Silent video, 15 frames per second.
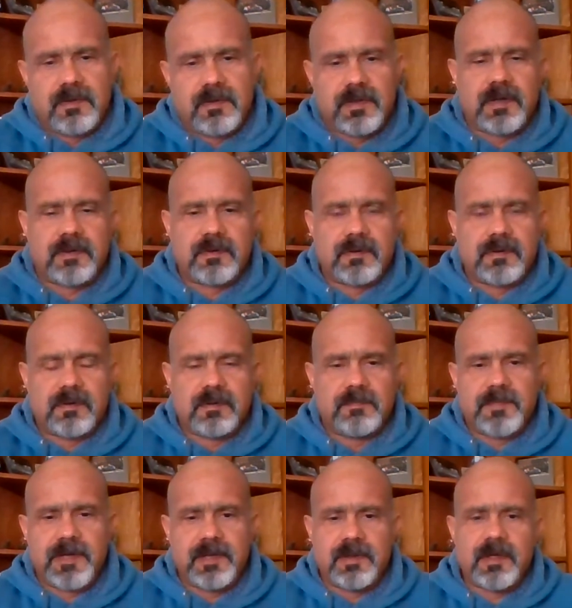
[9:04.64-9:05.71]
that
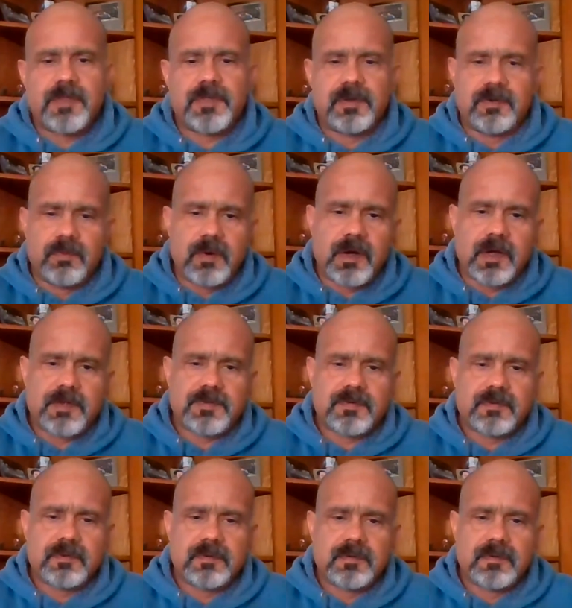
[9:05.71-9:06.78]
mean nothing to us,